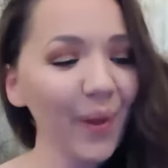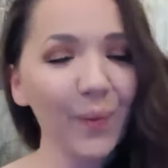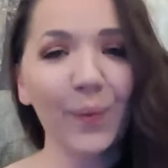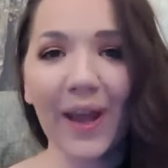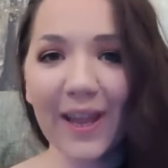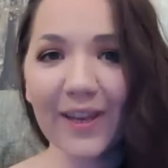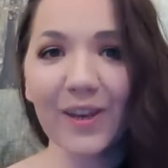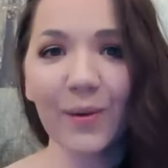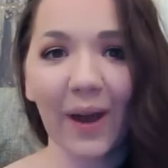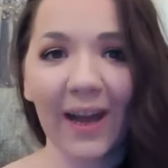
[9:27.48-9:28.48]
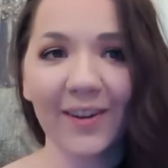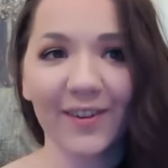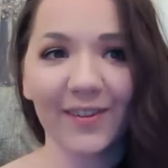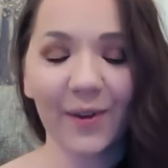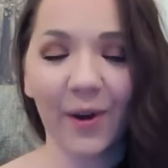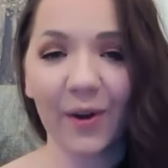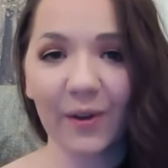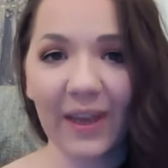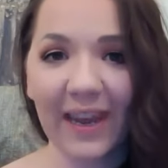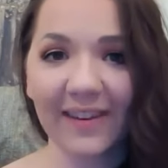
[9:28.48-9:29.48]
when you actually start
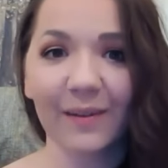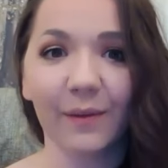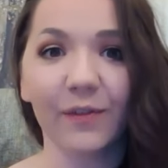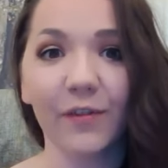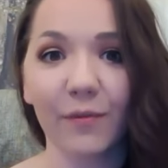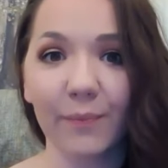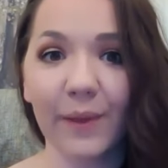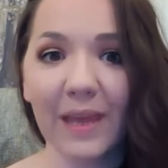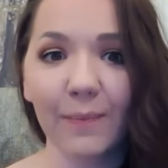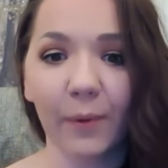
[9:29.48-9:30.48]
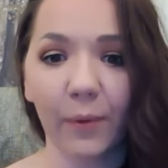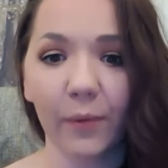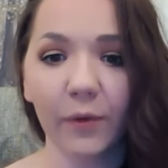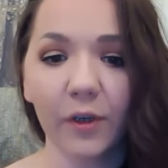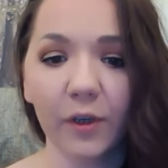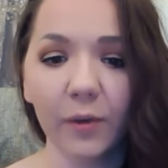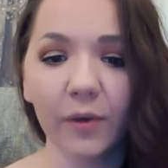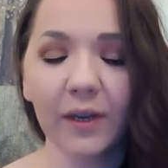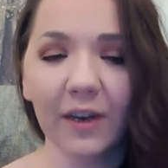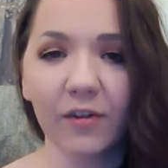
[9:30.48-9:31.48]
connecting with different people, you
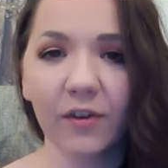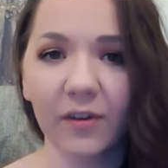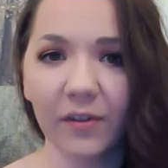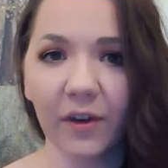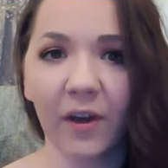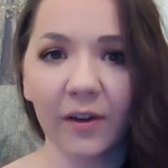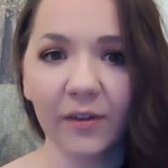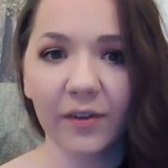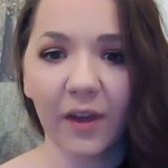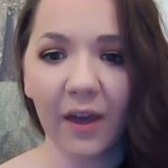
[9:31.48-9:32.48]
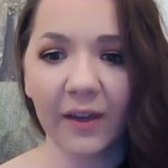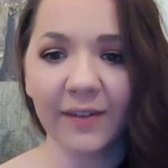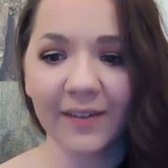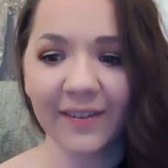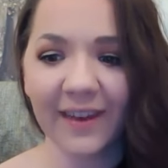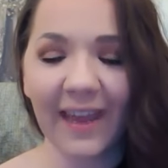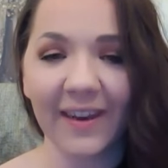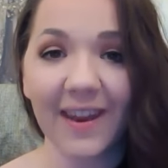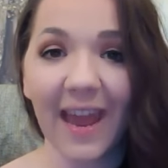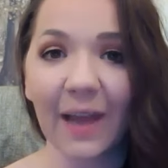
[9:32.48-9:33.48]
can actually start to
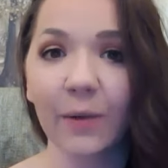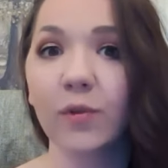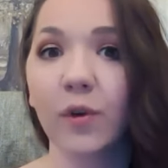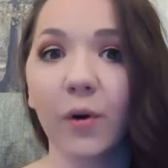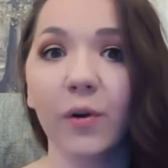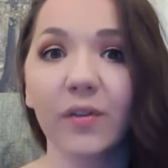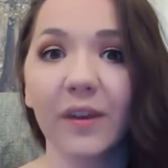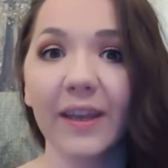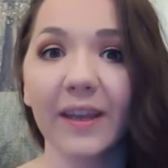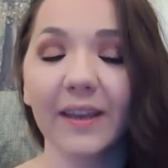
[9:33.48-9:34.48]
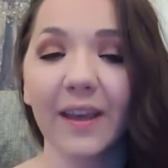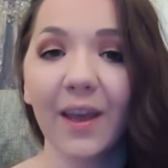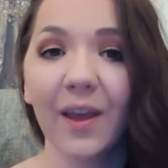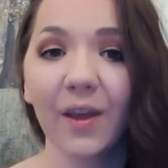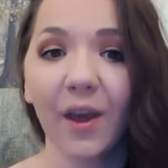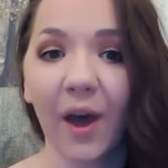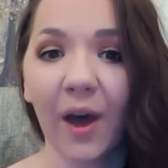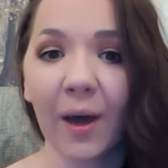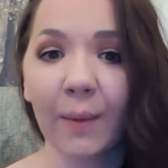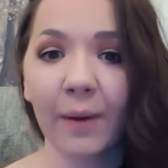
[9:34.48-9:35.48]
understand how toxic
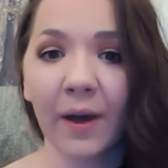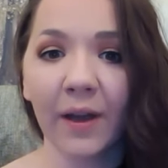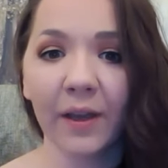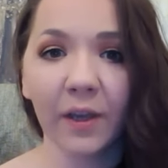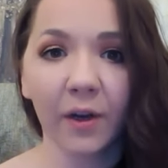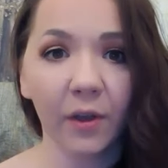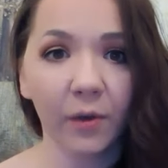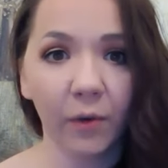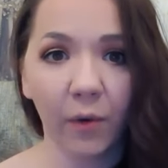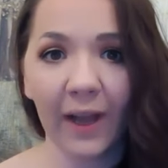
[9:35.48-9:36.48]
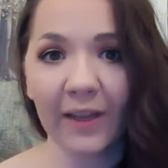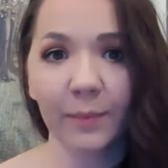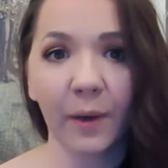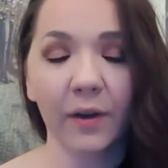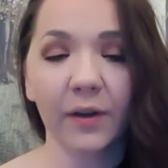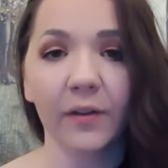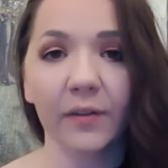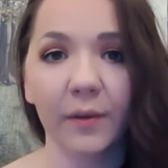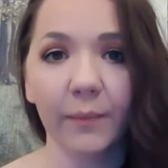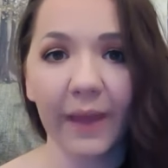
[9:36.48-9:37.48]
your
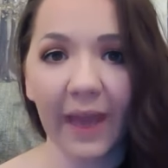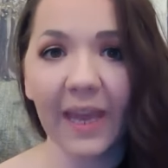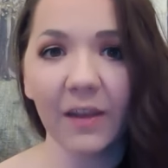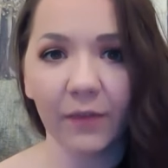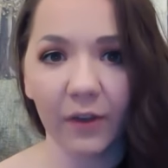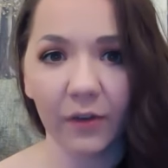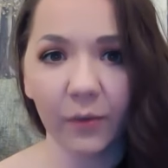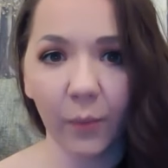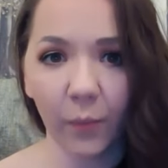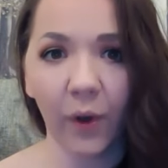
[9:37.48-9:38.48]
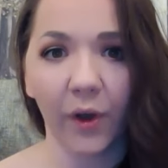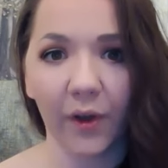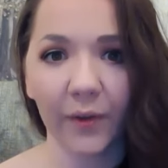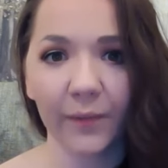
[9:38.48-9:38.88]
ex-partner's behaviors were.